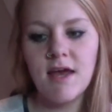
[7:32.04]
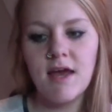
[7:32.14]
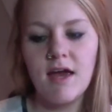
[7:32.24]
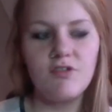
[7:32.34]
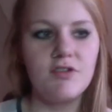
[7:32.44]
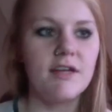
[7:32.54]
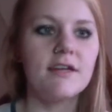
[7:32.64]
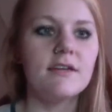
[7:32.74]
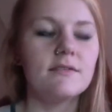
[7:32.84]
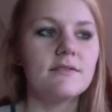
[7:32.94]
and they're like,
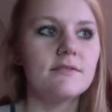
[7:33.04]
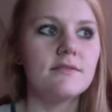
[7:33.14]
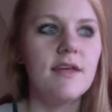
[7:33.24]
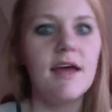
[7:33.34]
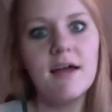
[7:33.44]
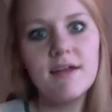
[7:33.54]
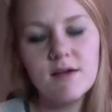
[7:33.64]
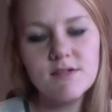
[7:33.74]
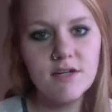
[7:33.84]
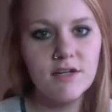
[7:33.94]
yeah,
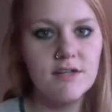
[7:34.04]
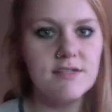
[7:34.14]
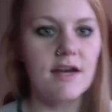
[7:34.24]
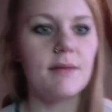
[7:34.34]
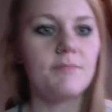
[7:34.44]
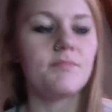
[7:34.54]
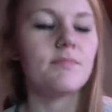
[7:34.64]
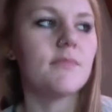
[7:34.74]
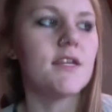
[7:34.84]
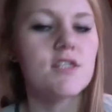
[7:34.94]
now's not a good time.
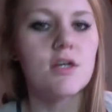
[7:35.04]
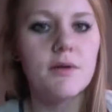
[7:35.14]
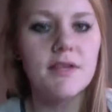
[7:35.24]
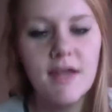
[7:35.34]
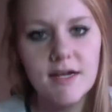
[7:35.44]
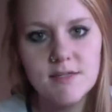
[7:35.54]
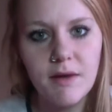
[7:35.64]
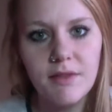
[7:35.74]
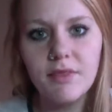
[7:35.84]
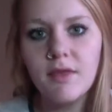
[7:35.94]
Let's go with next
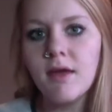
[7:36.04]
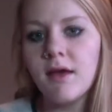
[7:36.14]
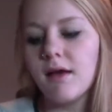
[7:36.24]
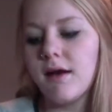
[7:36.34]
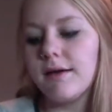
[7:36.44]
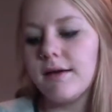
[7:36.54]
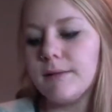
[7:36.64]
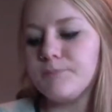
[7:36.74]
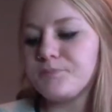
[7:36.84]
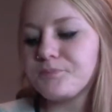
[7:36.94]
month.
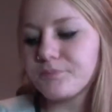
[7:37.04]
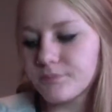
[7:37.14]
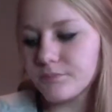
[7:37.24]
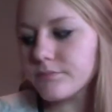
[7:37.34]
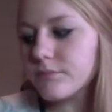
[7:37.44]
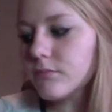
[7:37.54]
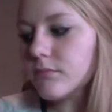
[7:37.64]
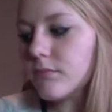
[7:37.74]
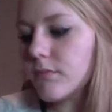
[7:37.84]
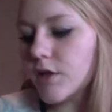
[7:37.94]
You
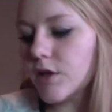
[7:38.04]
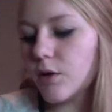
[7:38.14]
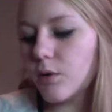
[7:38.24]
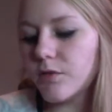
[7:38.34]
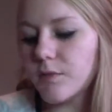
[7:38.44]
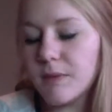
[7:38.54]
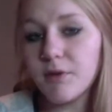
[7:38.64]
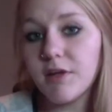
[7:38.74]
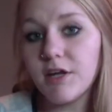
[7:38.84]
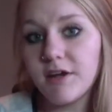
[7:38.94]
know, the
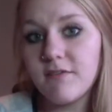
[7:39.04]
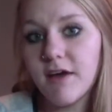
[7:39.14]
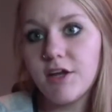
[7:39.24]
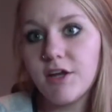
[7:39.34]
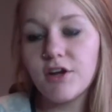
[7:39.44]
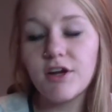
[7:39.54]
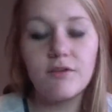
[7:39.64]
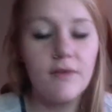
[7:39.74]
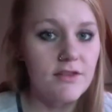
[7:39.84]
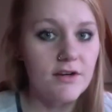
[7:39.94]
people that you're inviting, you're going to
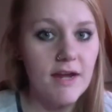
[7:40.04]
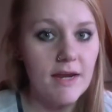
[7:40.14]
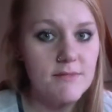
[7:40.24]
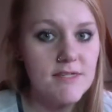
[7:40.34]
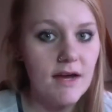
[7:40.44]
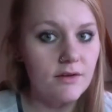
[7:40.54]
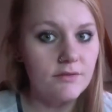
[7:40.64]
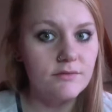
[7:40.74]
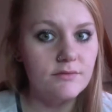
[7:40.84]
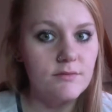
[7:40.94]
write their names
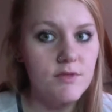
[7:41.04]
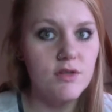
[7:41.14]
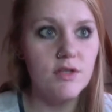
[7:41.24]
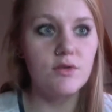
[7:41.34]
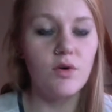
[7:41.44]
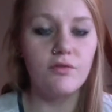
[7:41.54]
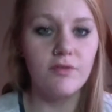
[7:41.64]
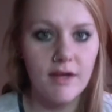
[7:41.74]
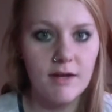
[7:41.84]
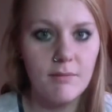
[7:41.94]
down so that you don't
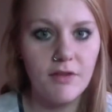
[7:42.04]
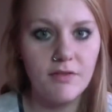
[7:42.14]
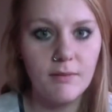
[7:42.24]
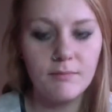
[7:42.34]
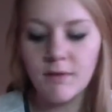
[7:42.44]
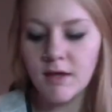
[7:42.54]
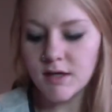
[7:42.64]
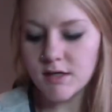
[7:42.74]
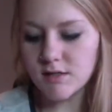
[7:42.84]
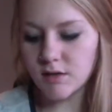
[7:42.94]
forget about them.
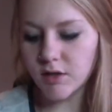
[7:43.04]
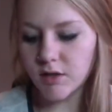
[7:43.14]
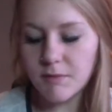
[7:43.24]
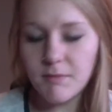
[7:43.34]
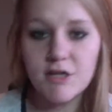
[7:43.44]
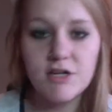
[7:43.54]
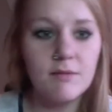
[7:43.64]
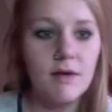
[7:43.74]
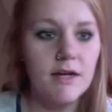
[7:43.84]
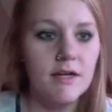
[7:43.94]
So let me make sure I'm
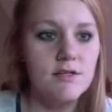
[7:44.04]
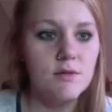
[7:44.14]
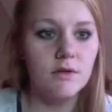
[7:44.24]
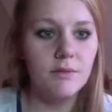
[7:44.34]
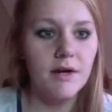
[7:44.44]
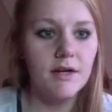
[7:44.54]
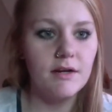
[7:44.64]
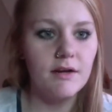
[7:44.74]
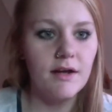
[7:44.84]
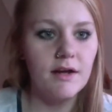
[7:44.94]
not getting squirrel brain
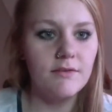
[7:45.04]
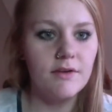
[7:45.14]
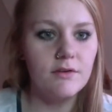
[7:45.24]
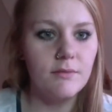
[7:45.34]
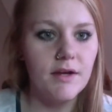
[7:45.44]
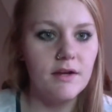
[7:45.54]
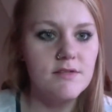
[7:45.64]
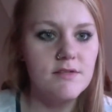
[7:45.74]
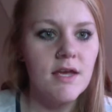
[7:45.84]
here. I got to read through my notes.